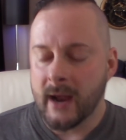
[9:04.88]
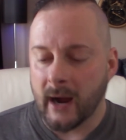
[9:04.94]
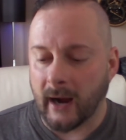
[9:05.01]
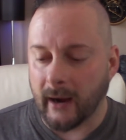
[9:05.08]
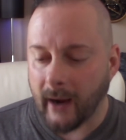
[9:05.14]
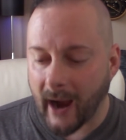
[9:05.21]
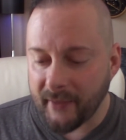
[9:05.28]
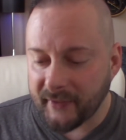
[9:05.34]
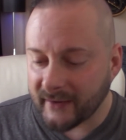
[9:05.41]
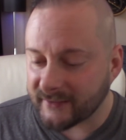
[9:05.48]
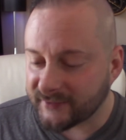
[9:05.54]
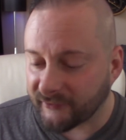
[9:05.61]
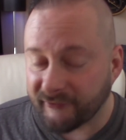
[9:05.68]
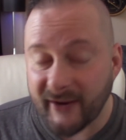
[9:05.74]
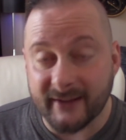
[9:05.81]
I think
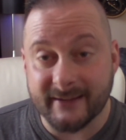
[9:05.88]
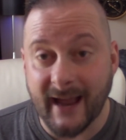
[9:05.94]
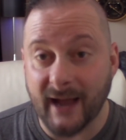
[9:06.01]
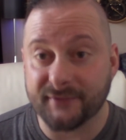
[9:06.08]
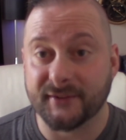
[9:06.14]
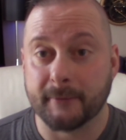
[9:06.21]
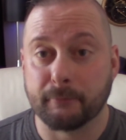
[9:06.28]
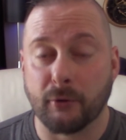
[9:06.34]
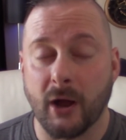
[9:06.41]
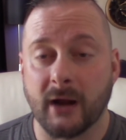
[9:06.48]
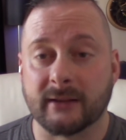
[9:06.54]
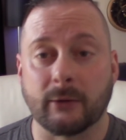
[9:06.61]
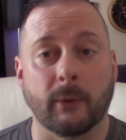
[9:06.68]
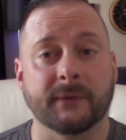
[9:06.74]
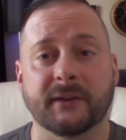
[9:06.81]
it's a fantastic
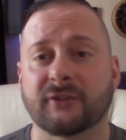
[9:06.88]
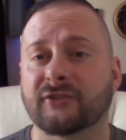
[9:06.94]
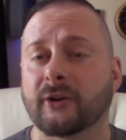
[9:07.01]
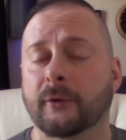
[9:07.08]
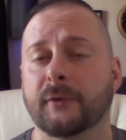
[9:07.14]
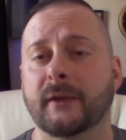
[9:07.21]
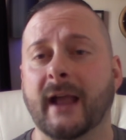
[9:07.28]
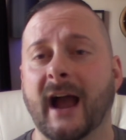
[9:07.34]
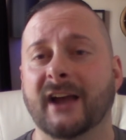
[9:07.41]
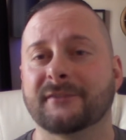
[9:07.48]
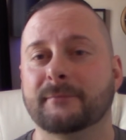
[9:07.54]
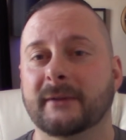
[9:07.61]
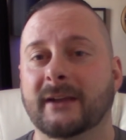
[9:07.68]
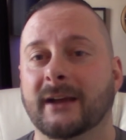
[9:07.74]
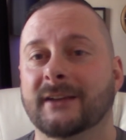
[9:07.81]
product. I wanted to share it with you guys
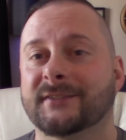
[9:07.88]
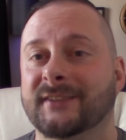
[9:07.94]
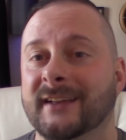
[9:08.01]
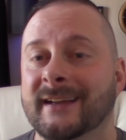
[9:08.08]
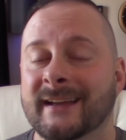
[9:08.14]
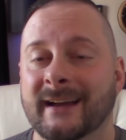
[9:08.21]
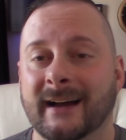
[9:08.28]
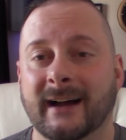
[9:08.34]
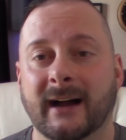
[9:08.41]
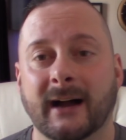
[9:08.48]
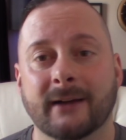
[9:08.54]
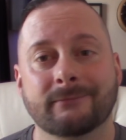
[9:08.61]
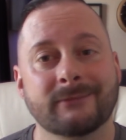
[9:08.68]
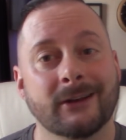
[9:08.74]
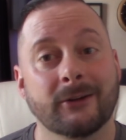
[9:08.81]
because,
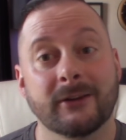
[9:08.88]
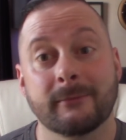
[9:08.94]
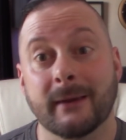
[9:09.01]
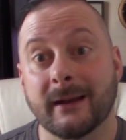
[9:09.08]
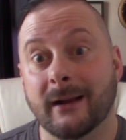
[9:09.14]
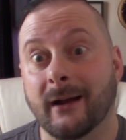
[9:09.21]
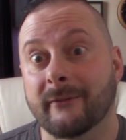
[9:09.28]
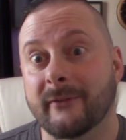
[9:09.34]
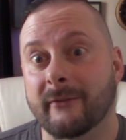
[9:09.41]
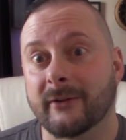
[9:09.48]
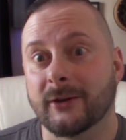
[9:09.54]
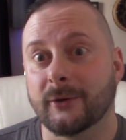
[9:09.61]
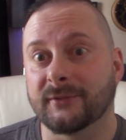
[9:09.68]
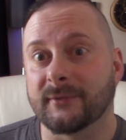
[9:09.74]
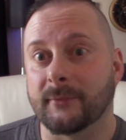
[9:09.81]
you may not have ever
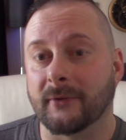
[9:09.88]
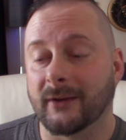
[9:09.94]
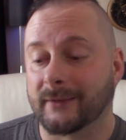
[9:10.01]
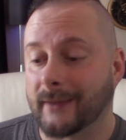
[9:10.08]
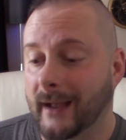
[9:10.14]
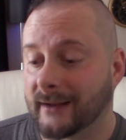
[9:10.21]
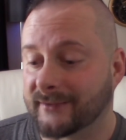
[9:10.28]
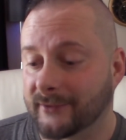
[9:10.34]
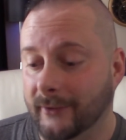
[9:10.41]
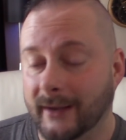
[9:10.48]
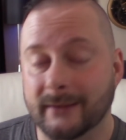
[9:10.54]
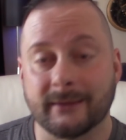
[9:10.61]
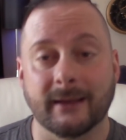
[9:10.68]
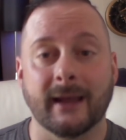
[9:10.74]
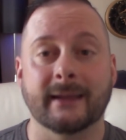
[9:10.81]
used something like that. So
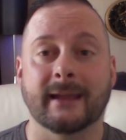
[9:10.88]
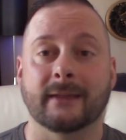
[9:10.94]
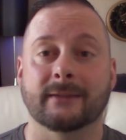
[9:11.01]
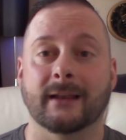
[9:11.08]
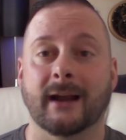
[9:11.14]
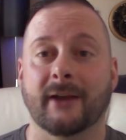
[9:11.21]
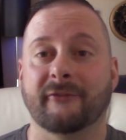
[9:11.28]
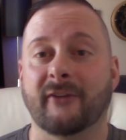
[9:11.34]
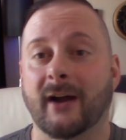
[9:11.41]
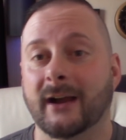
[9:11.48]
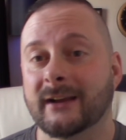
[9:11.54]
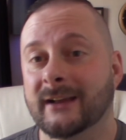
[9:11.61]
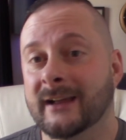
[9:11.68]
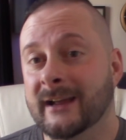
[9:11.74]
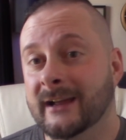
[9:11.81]
anything I get that I
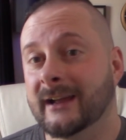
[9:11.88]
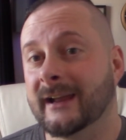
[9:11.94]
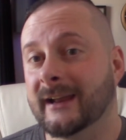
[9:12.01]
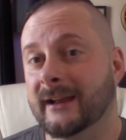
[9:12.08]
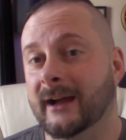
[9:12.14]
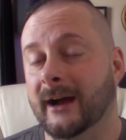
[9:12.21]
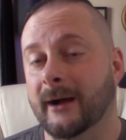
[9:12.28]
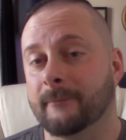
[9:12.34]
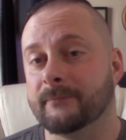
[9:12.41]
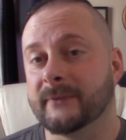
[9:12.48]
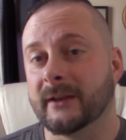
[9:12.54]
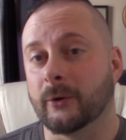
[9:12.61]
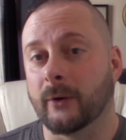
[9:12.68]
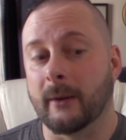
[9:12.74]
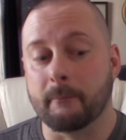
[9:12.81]
find a
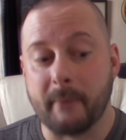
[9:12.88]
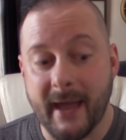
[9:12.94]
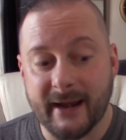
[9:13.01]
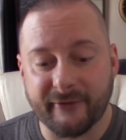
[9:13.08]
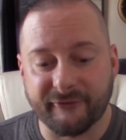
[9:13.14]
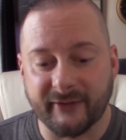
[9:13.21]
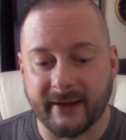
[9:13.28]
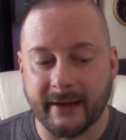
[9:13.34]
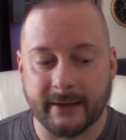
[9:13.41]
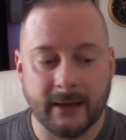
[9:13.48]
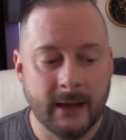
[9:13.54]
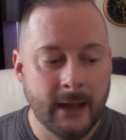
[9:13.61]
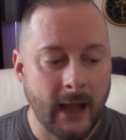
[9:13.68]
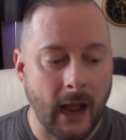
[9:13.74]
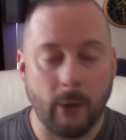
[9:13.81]
benefit
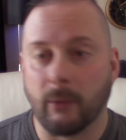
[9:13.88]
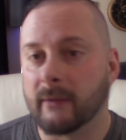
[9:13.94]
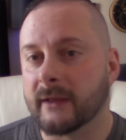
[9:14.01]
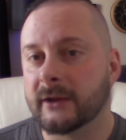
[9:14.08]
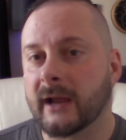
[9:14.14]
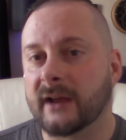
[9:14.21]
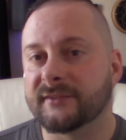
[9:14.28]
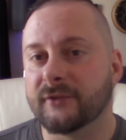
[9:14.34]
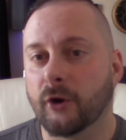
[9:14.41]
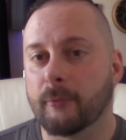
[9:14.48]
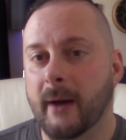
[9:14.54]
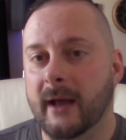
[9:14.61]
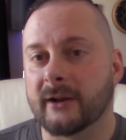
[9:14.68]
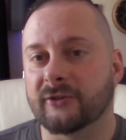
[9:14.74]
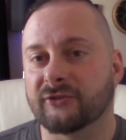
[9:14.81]
in, I want to let you guys know
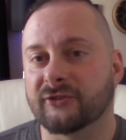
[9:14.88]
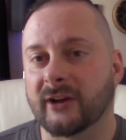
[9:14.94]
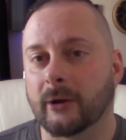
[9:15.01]
about it and share